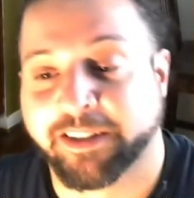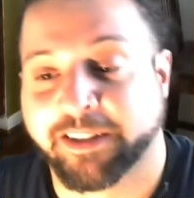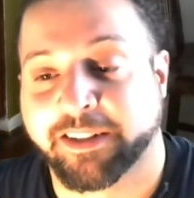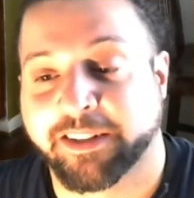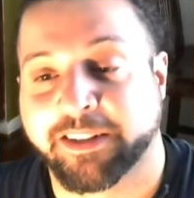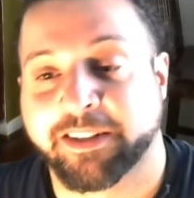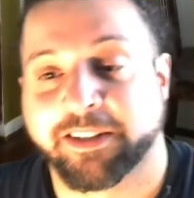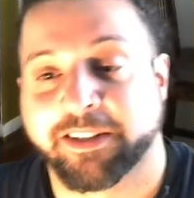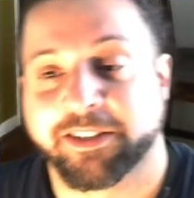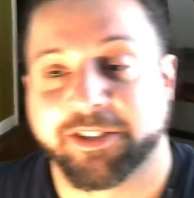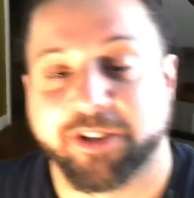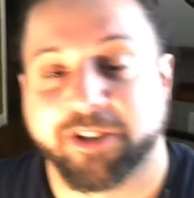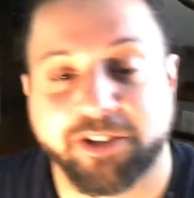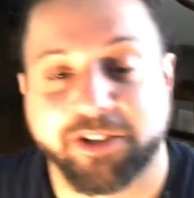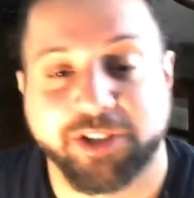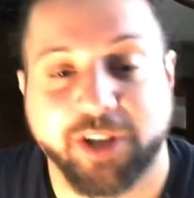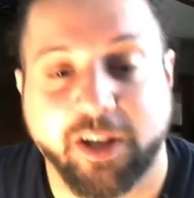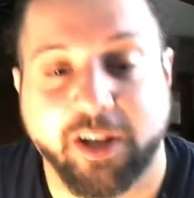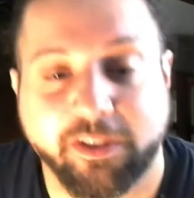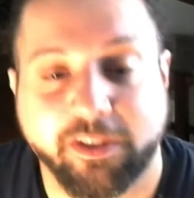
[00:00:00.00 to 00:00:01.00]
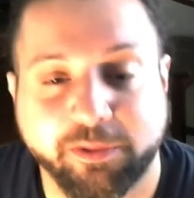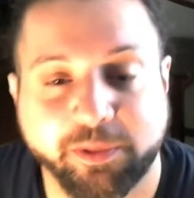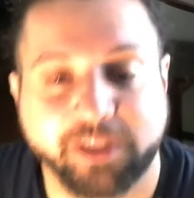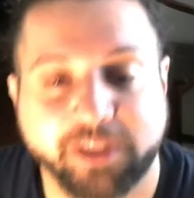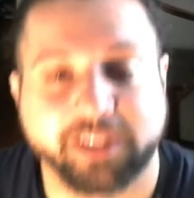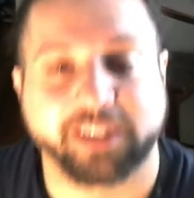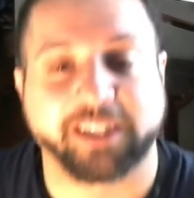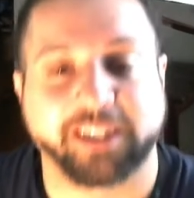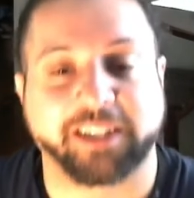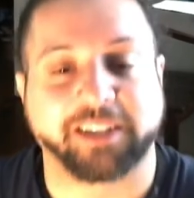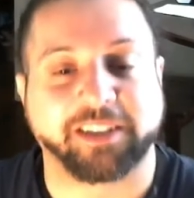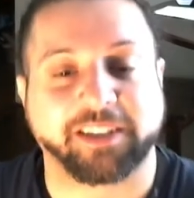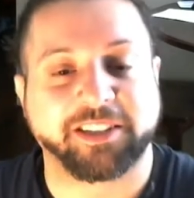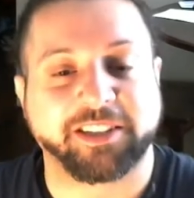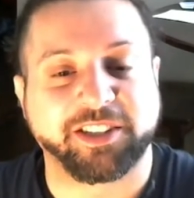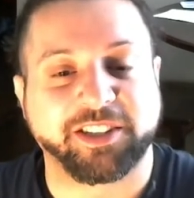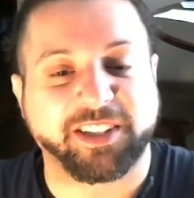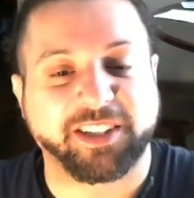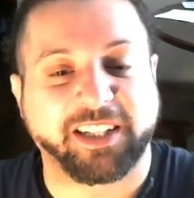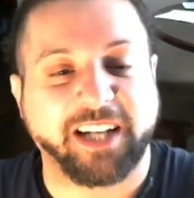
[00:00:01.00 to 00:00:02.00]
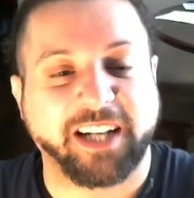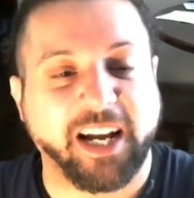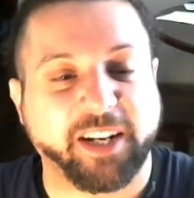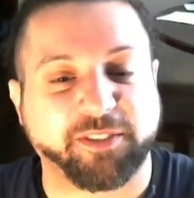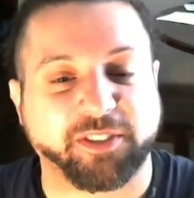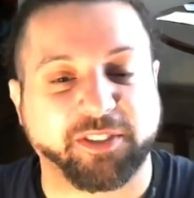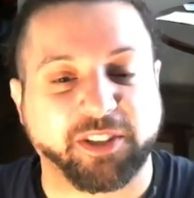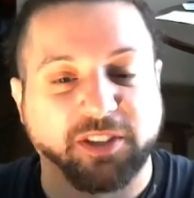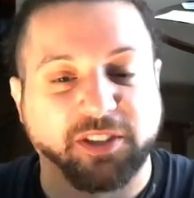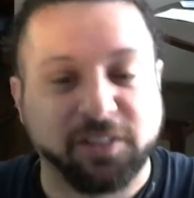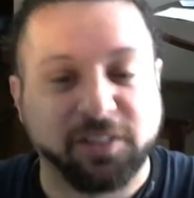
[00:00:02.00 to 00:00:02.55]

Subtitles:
It starts off with like just a kind of a